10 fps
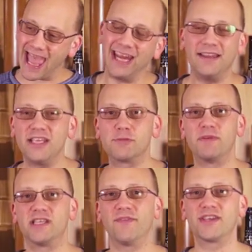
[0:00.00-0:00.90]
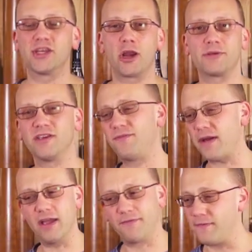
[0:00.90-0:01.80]
any of these specific syrups, if,
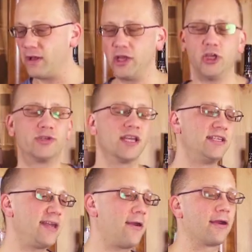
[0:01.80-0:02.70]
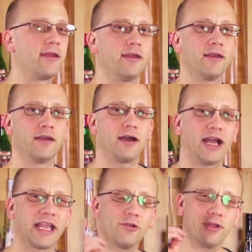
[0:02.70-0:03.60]
if you said, Derek,
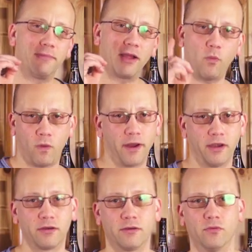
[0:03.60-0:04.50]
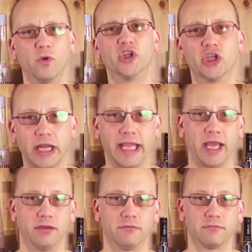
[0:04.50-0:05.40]
I can only buy one, what should I
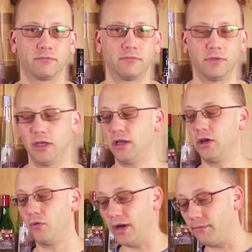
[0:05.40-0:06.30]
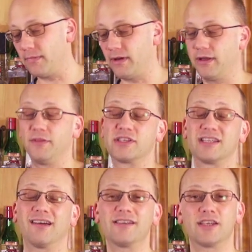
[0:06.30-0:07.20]
get? Well, there's
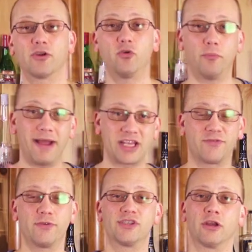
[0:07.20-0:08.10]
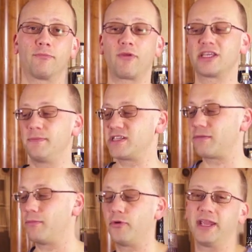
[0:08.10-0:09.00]
tons of cool passion fruit syrup recipes I've
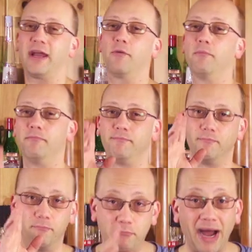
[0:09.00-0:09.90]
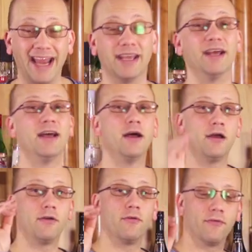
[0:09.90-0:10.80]
been putting out. But,
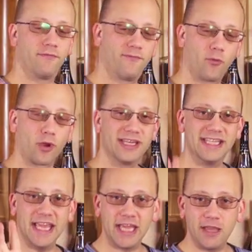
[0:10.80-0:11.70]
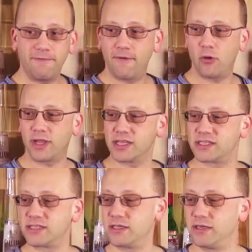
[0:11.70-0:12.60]
for a tiki
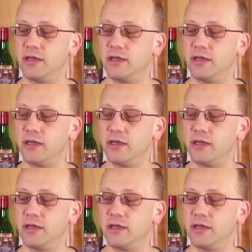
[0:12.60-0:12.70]
focus,